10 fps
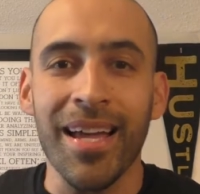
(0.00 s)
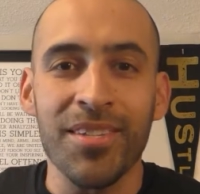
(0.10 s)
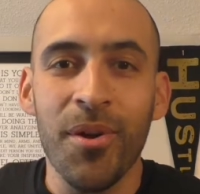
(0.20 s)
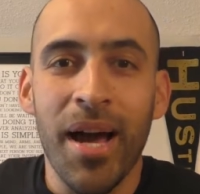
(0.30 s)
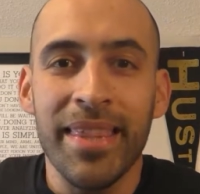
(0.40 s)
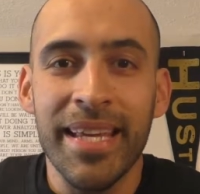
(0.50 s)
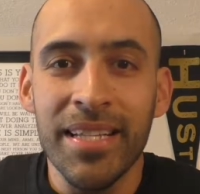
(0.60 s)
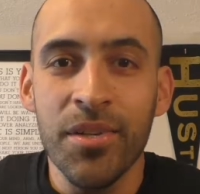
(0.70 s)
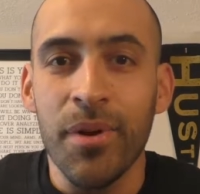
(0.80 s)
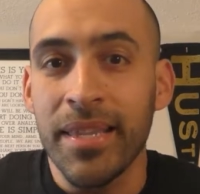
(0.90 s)
I think I
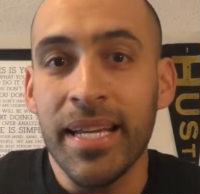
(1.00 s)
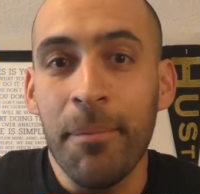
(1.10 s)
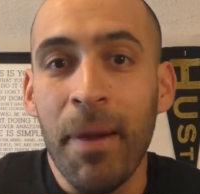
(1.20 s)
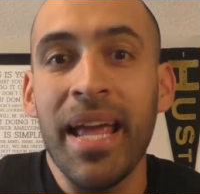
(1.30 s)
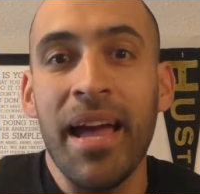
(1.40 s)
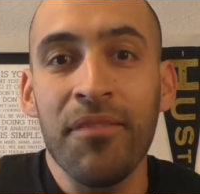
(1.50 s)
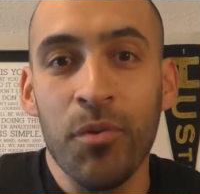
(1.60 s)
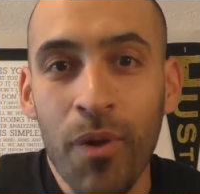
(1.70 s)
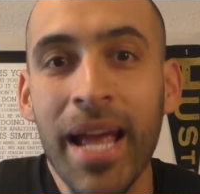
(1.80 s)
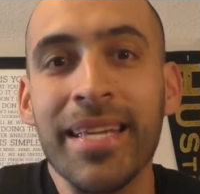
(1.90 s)
do. I think I might have the
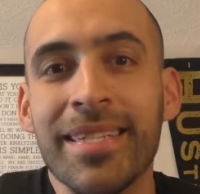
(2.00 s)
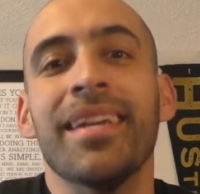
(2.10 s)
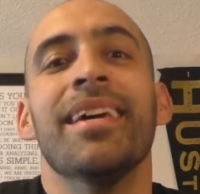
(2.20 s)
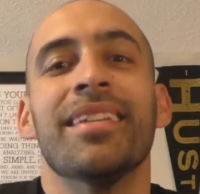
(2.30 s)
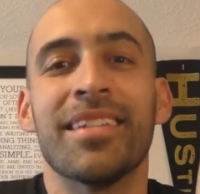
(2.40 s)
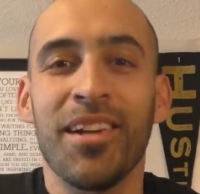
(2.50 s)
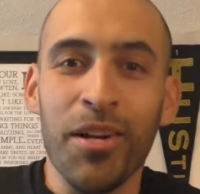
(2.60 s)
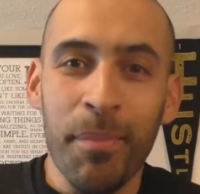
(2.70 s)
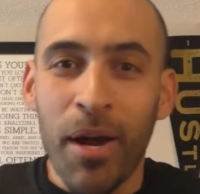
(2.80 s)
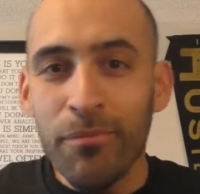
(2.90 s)
right to talk
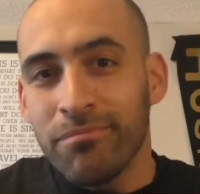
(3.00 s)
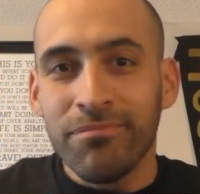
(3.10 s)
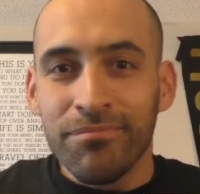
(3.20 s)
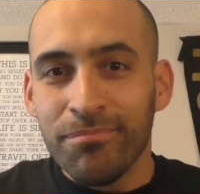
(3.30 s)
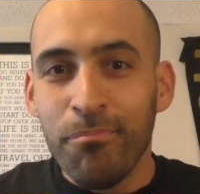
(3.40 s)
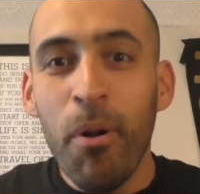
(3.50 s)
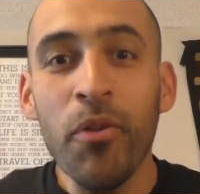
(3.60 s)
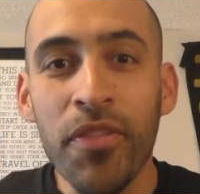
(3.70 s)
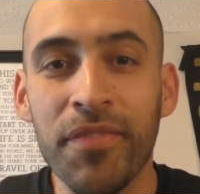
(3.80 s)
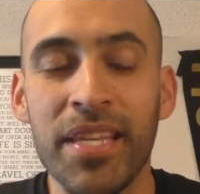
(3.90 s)
about
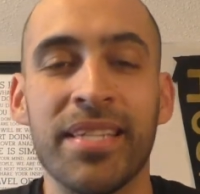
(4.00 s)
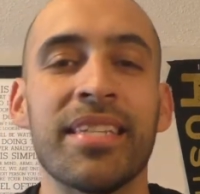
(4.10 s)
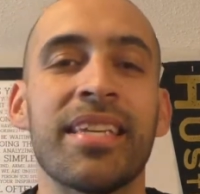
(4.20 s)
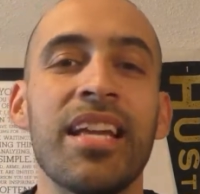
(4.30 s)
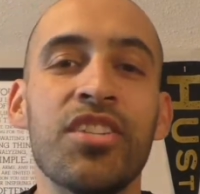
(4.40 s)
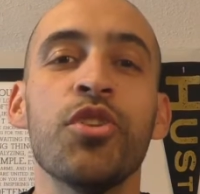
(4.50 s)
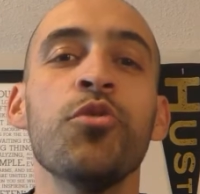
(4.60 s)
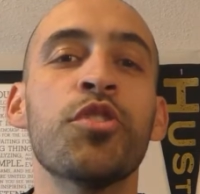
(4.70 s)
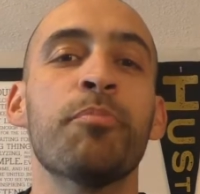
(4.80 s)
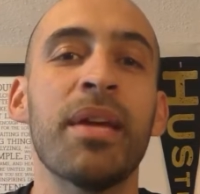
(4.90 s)
both of these, since I do
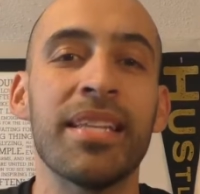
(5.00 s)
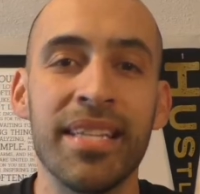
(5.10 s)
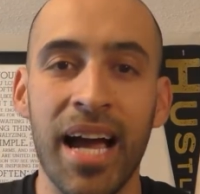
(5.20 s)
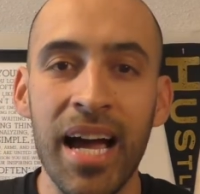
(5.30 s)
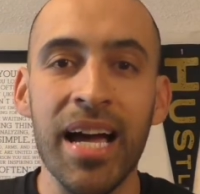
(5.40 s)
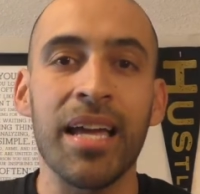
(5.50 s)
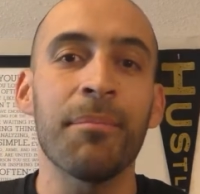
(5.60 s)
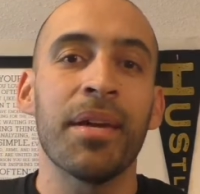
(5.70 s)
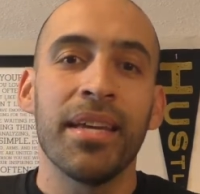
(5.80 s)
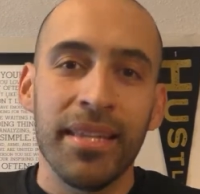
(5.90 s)
spend
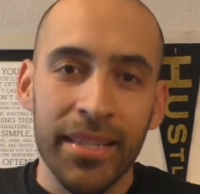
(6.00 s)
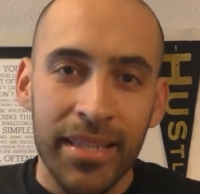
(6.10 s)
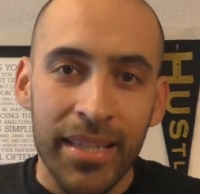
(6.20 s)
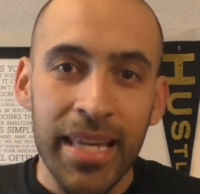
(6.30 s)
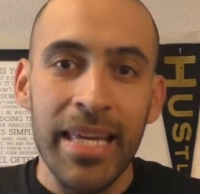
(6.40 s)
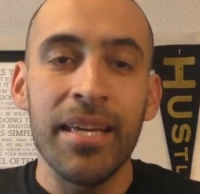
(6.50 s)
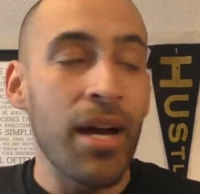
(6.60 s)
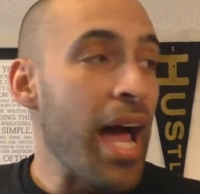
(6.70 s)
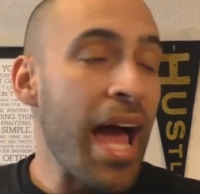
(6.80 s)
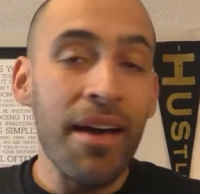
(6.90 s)
time. I
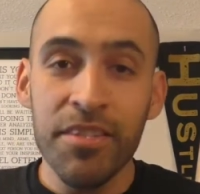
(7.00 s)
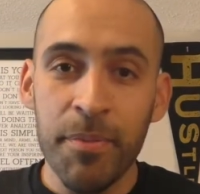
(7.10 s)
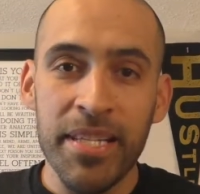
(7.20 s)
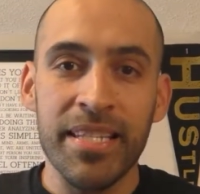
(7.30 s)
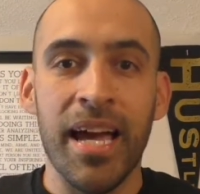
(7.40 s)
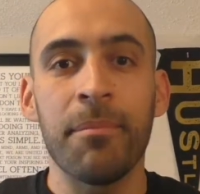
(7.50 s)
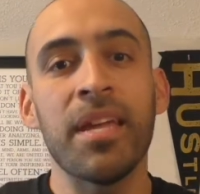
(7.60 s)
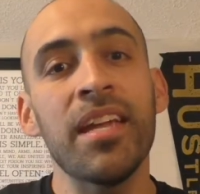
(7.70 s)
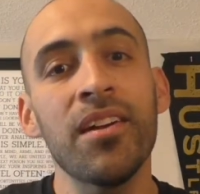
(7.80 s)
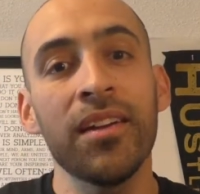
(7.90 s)
have spent time
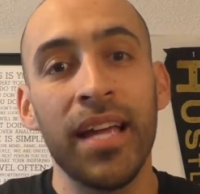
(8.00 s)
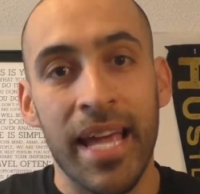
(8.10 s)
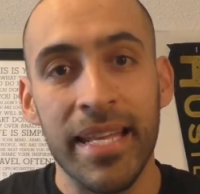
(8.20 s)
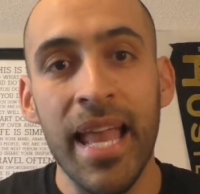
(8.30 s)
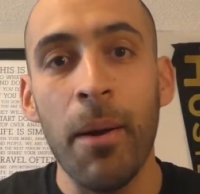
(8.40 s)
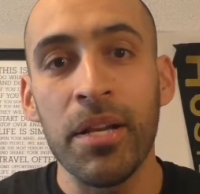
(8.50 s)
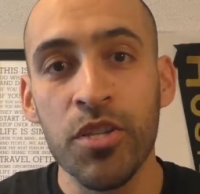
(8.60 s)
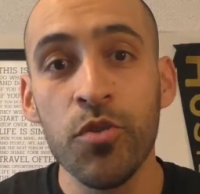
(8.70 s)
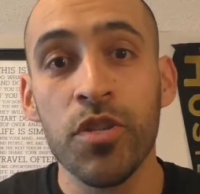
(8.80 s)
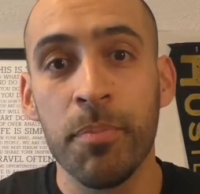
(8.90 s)
here, and now I
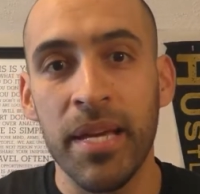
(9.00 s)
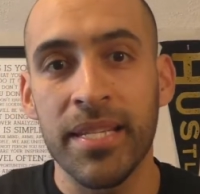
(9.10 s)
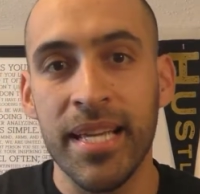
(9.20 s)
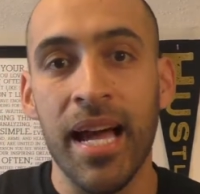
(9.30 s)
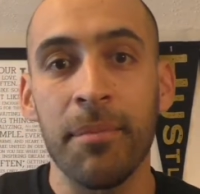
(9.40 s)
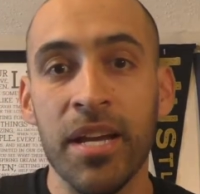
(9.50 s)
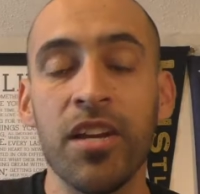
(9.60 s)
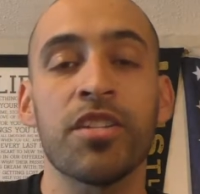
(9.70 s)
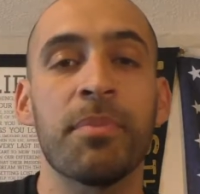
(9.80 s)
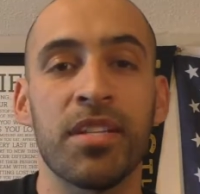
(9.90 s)
do spend time
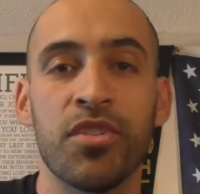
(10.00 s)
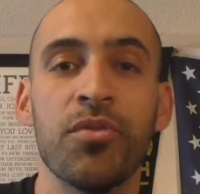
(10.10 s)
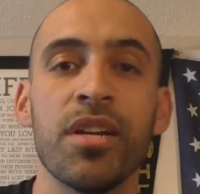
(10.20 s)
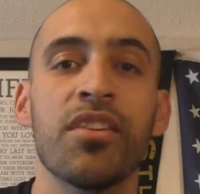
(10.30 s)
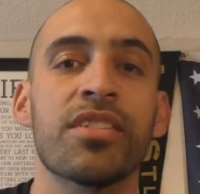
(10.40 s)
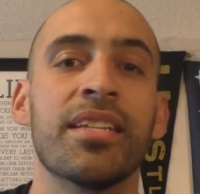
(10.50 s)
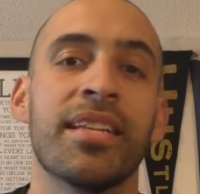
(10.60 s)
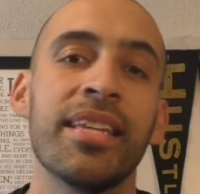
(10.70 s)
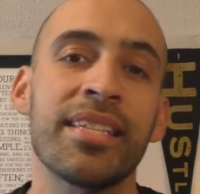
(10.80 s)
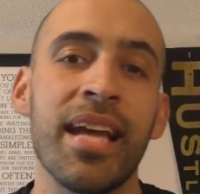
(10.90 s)
here. Spent 2 years into
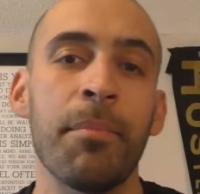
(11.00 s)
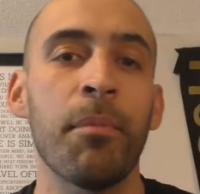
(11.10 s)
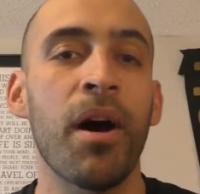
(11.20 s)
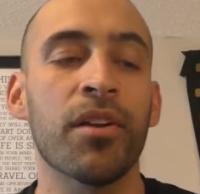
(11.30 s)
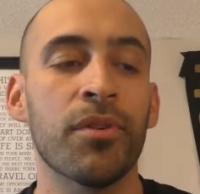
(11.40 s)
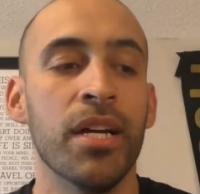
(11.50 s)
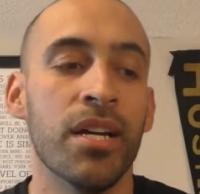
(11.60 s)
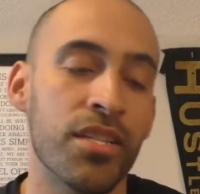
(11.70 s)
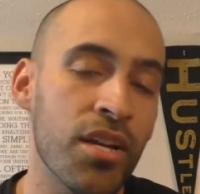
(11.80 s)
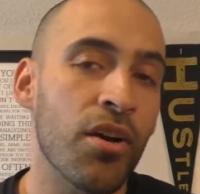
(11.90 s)
this type of model.
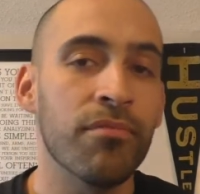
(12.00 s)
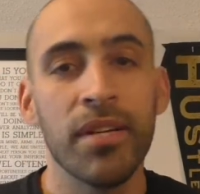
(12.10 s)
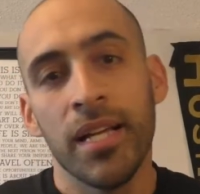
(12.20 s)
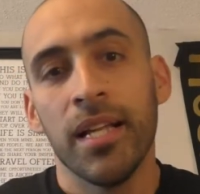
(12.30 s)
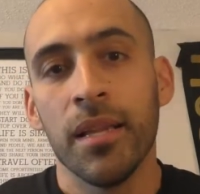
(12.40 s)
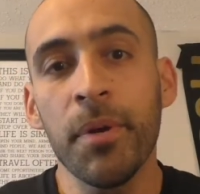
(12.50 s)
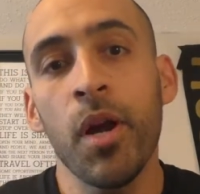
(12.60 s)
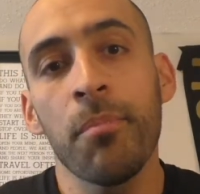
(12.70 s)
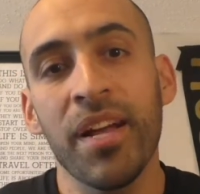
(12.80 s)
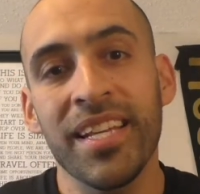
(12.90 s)
So let me go ahead
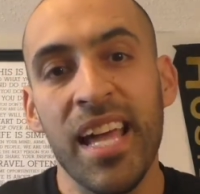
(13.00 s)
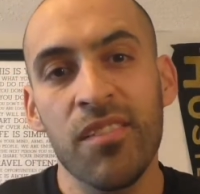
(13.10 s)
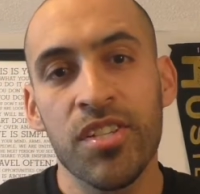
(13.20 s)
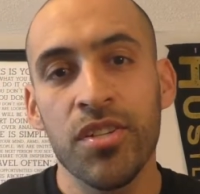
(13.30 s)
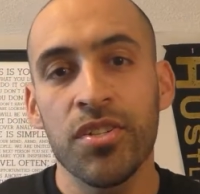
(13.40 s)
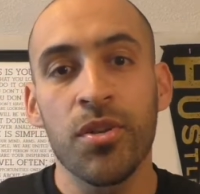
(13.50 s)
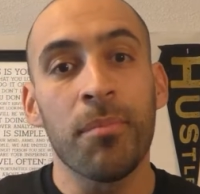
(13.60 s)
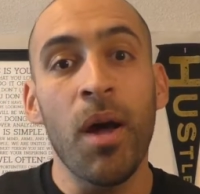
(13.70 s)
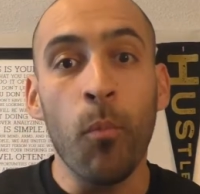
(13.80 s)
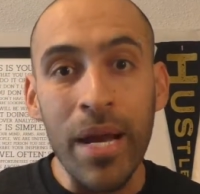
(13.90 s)
and break it down to you, so I'm
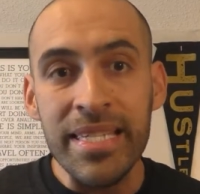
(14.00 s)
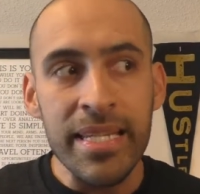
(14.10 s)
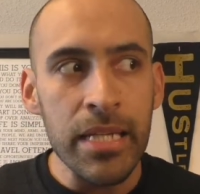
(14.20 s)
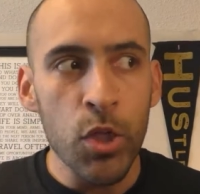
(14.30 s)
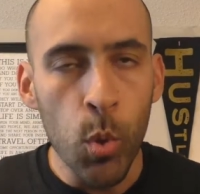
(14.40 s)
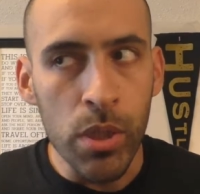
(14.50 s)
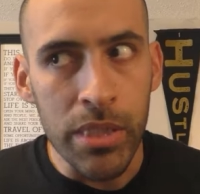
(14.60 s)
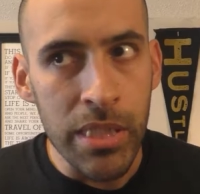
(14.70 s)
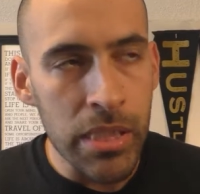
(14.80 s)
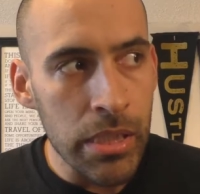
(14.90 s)
not wasting your
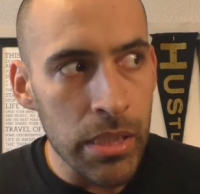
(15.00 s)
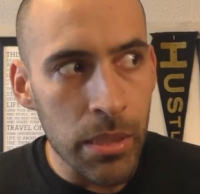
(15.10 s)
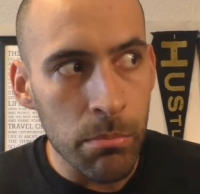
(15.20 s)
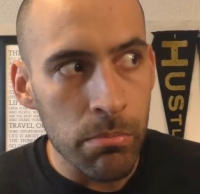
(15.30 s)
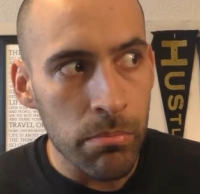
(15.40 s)
time.